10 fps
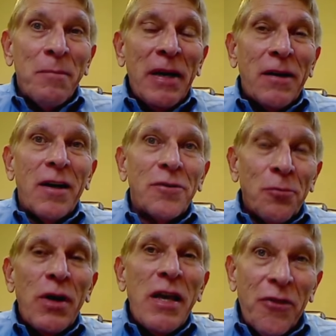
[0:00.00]
because
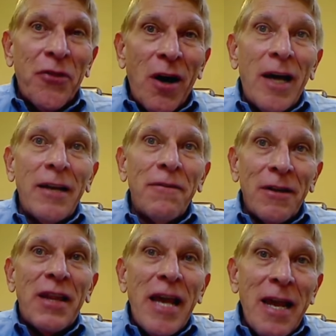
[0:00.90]
we thought
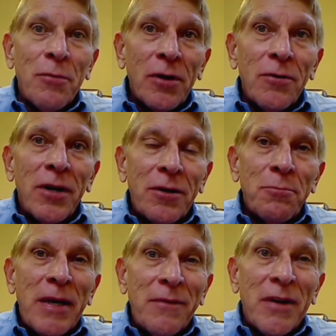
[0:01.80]
that they were going to
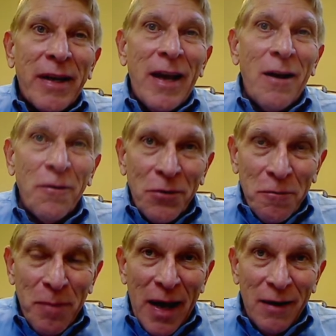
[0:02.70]
be the
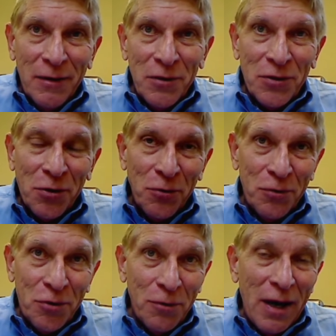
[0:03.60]
counterbalance to
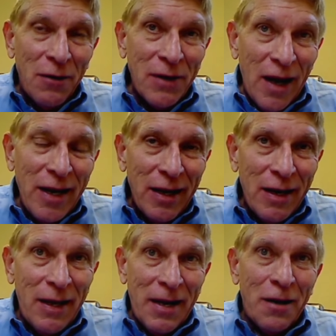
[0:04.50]

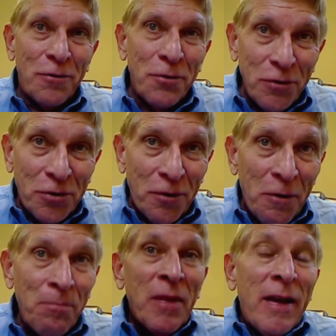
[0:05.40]
Al-Qaeda and Al-Nusra.
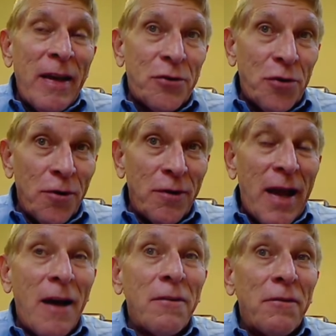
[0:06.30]
It turned
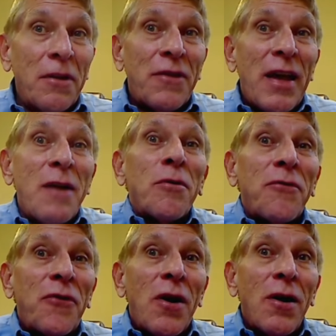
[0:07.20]
out that they were
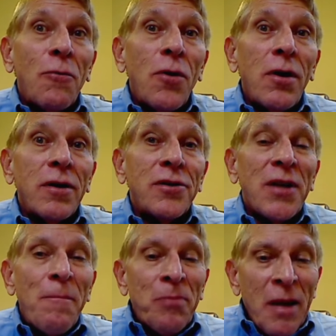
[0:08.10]
far worse.
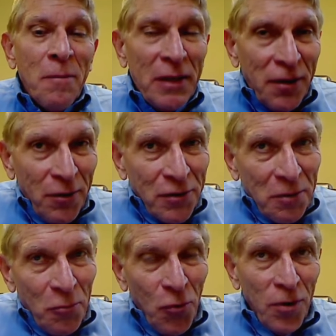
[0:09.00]
But there is a
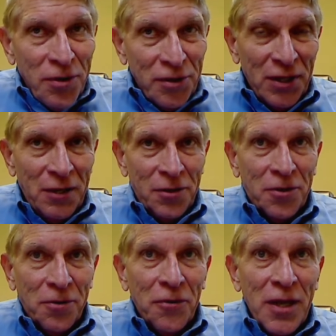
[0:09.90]
more
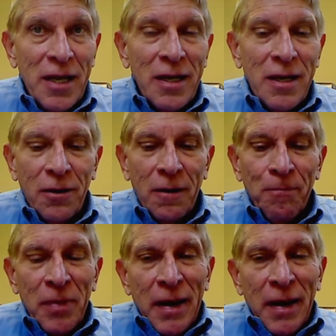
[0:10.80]
sinister thing here.